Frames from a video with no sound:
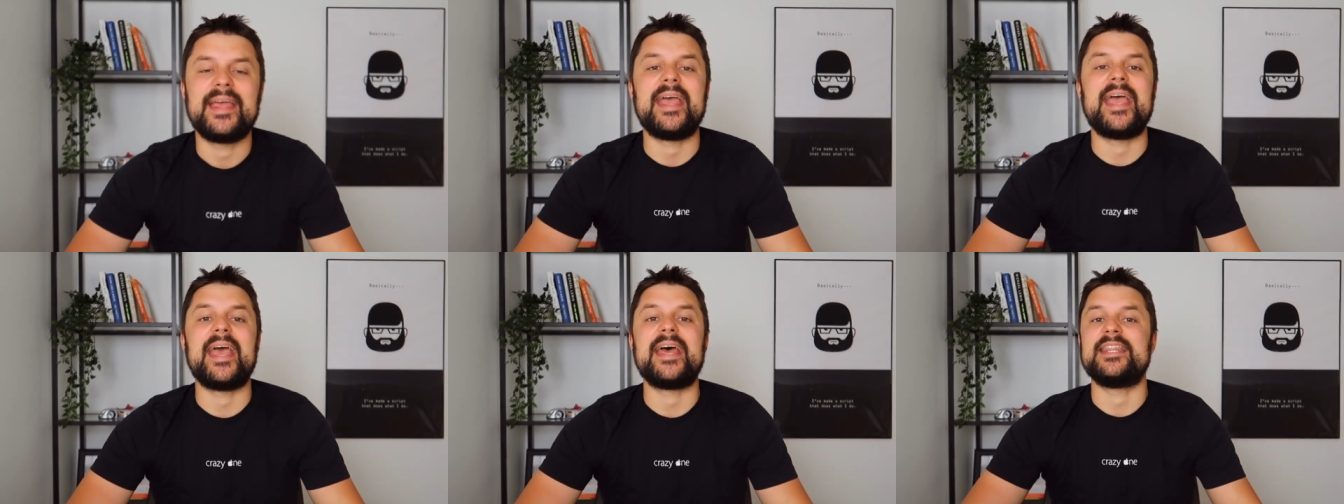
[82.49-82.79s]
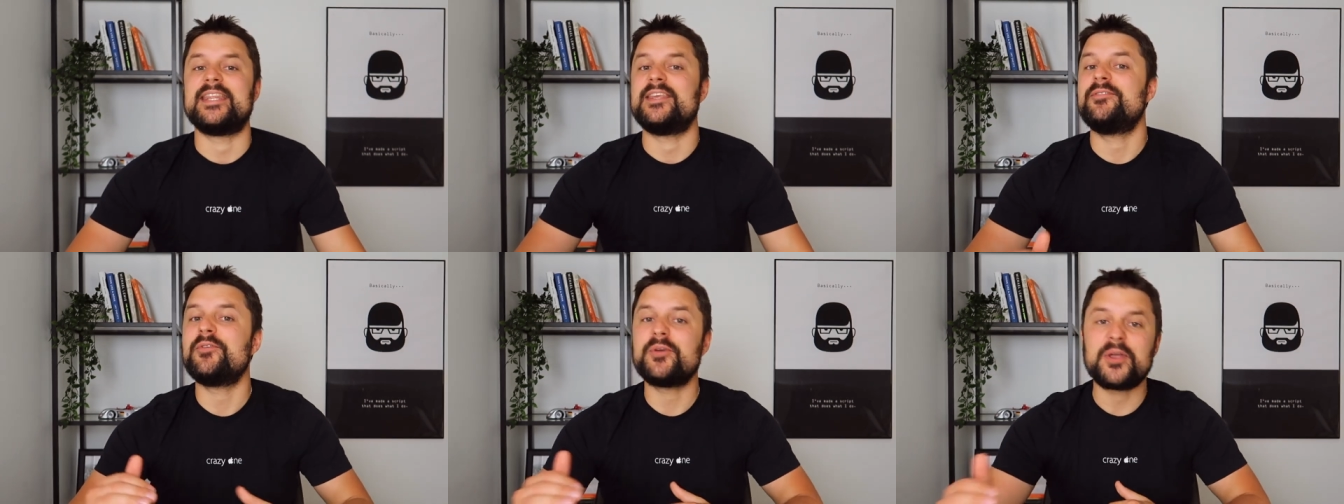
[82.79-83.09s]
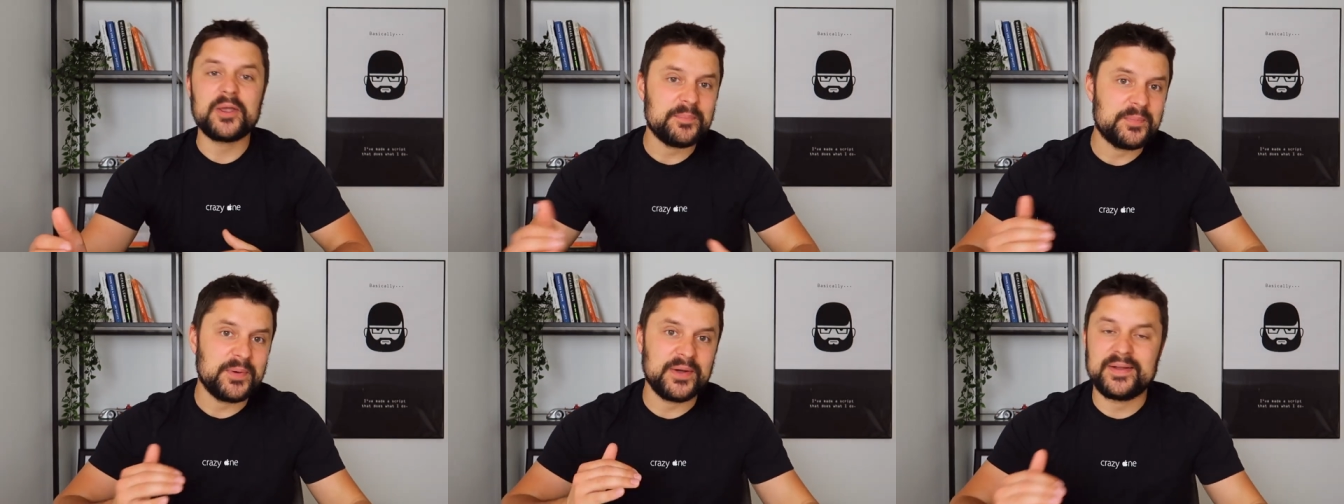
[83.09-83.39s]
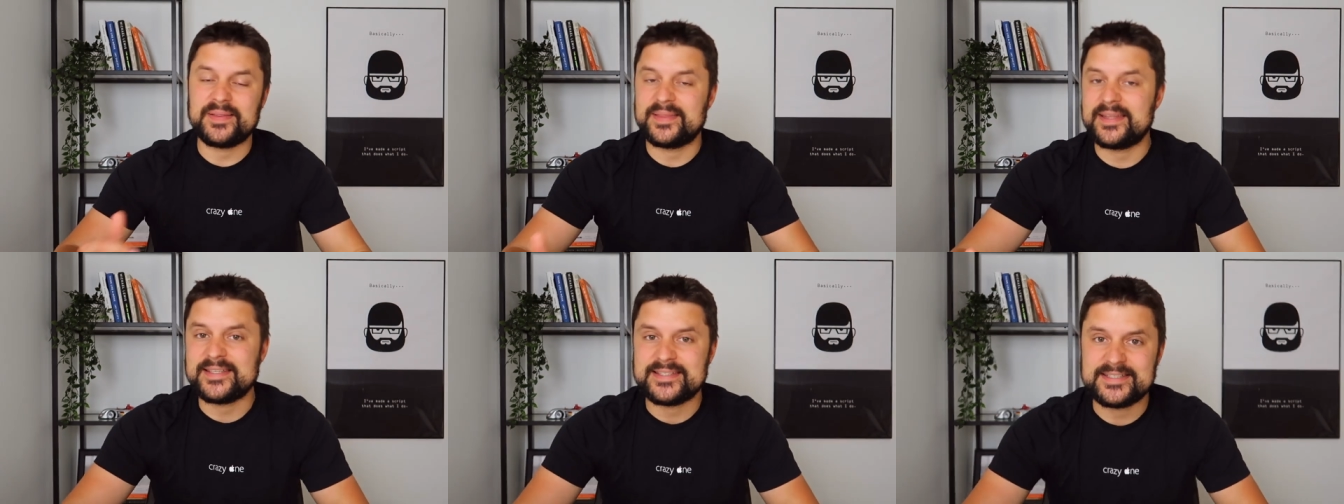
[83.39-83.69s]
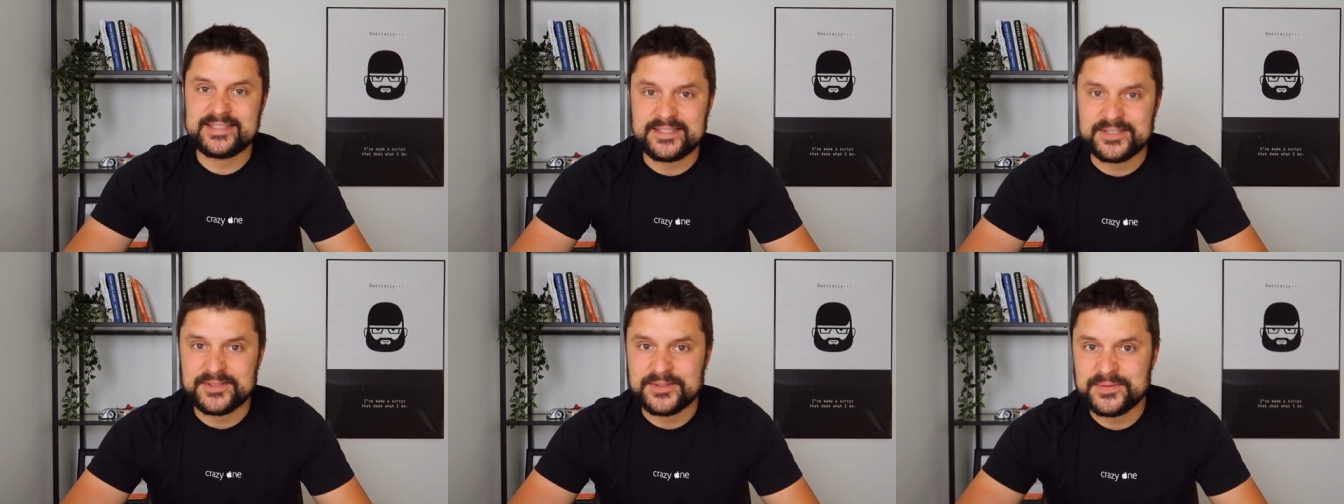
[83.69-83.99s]
And if you compare
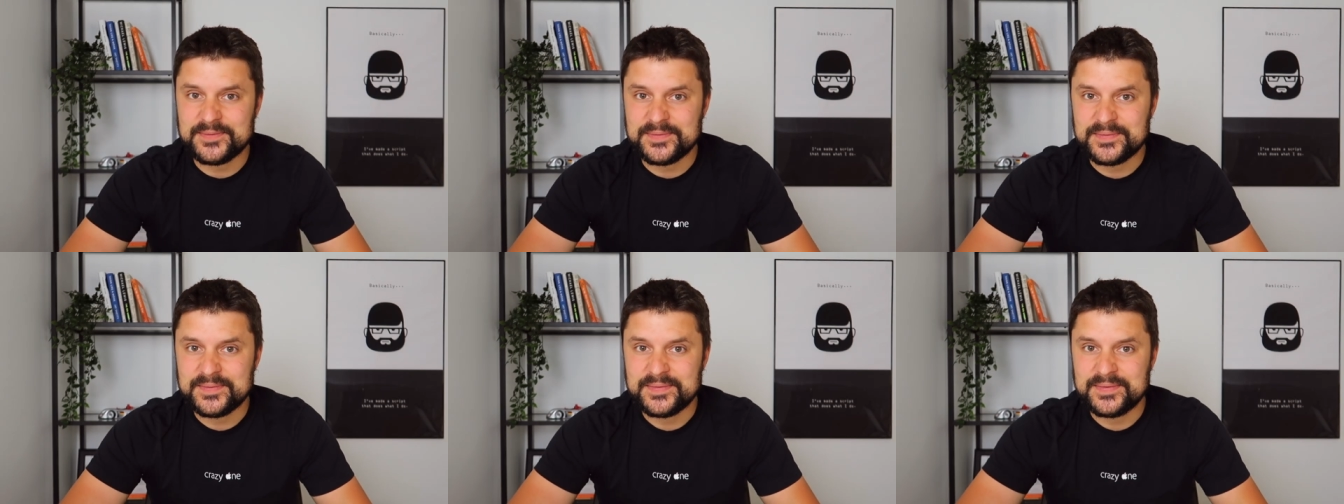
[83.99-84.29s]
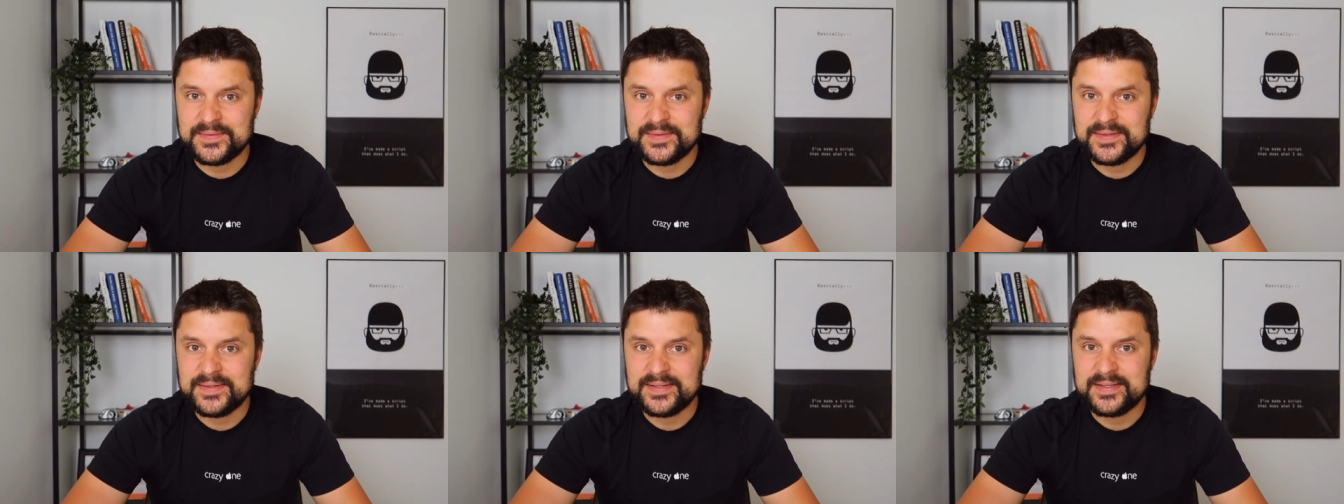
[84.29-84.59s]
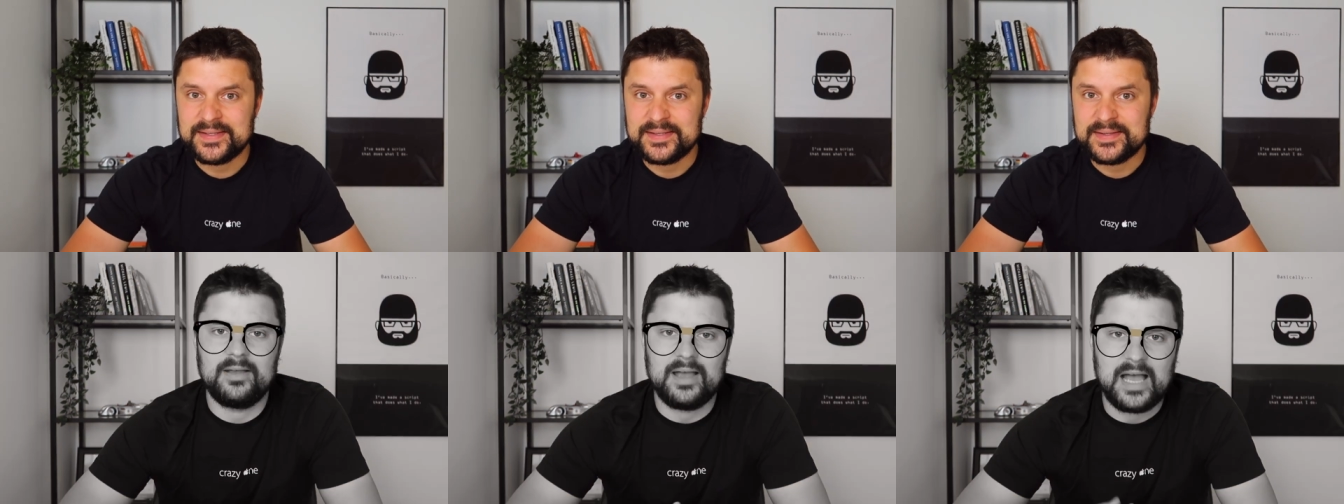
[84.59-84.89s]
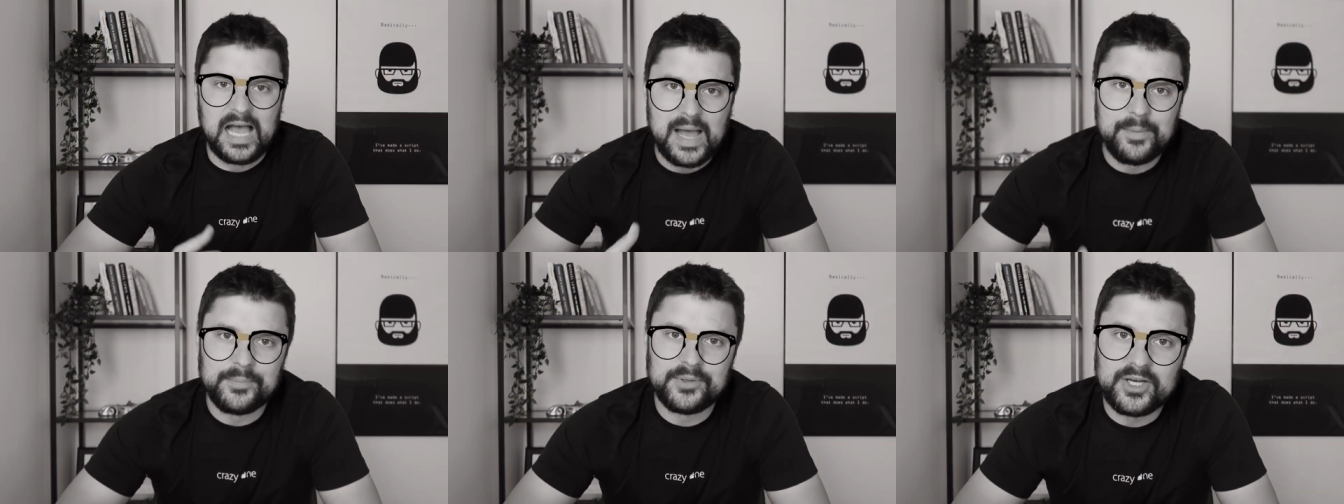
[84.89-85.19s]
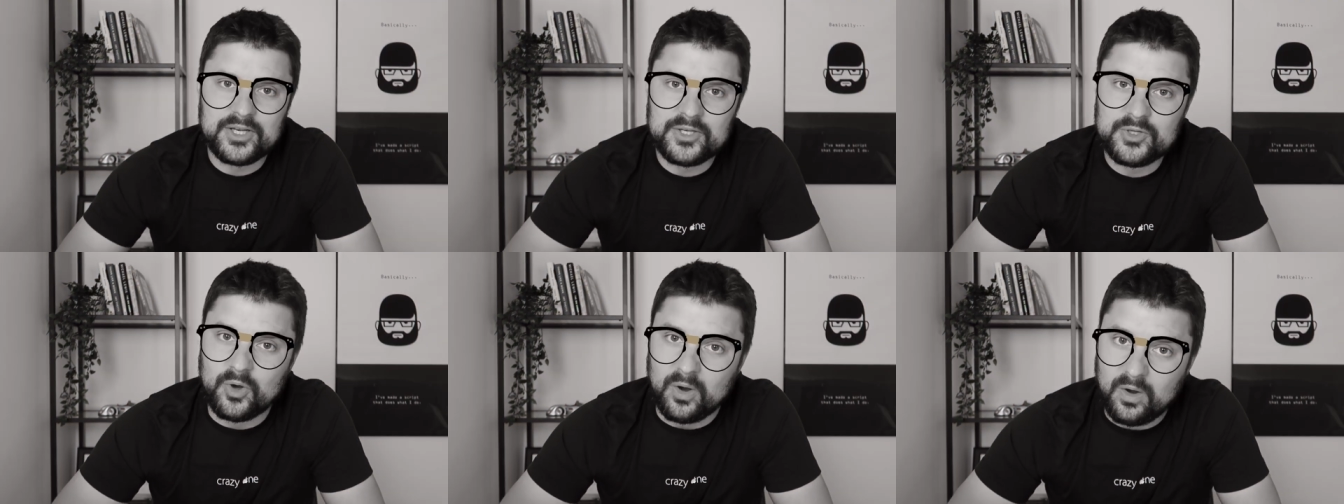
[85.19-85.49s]
these two, I'm
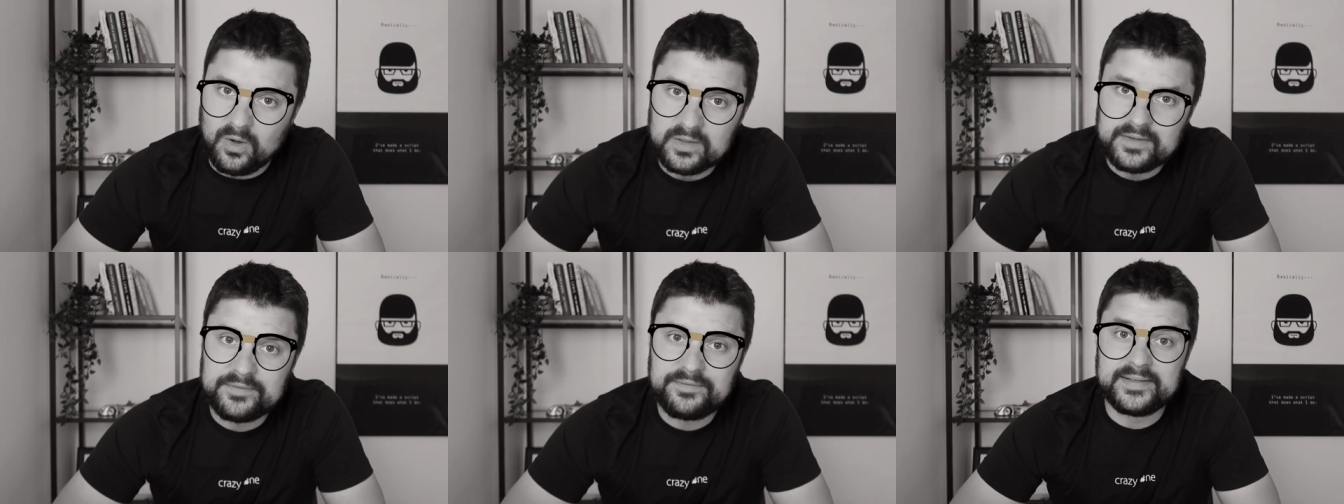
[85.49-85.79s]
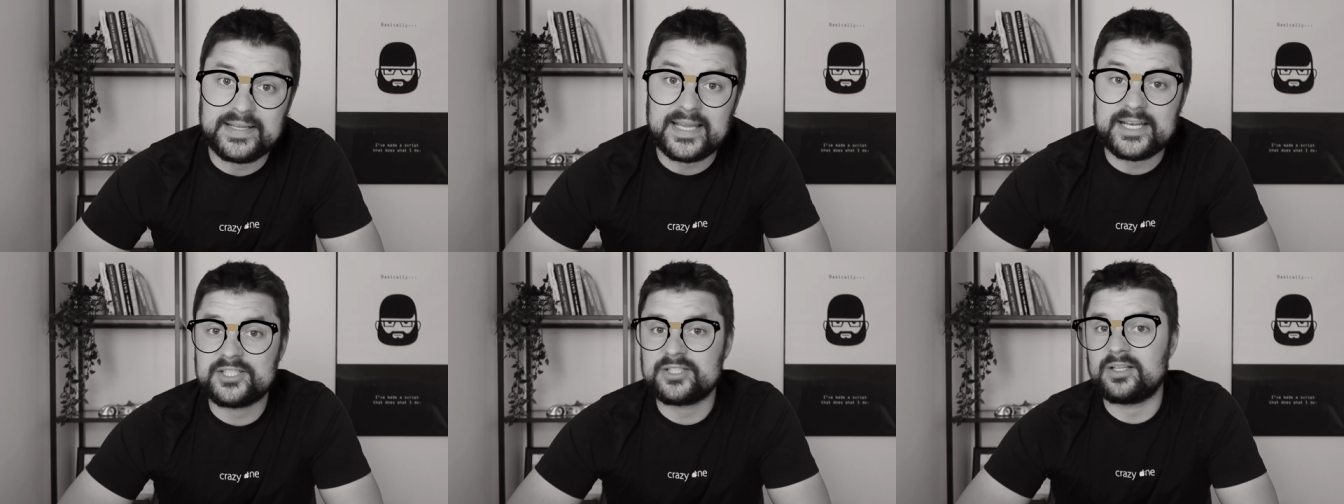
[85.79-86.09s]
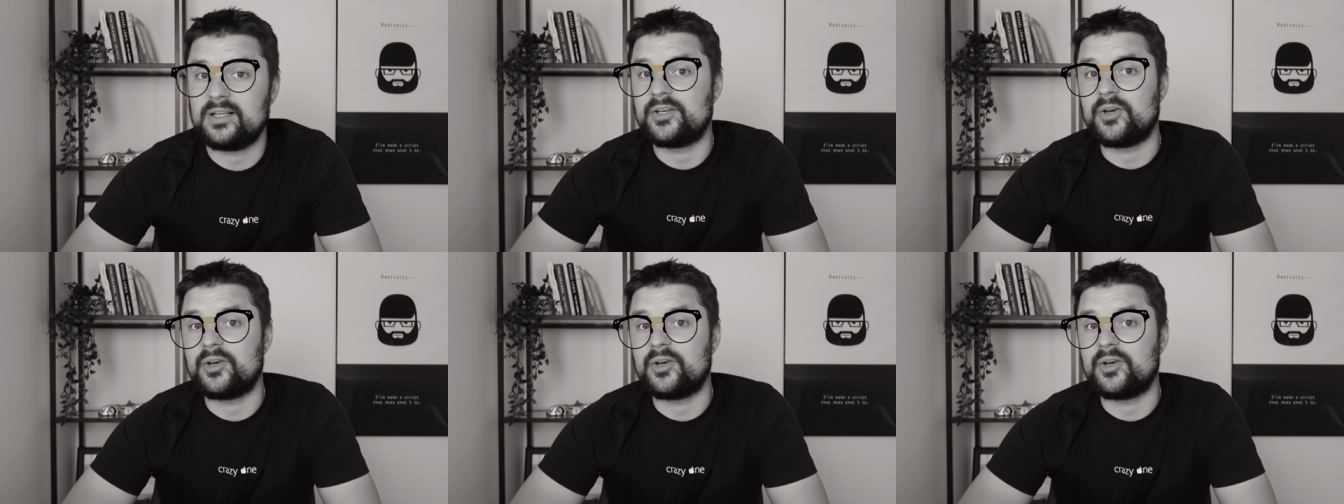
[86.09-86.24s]
gonna do all the financial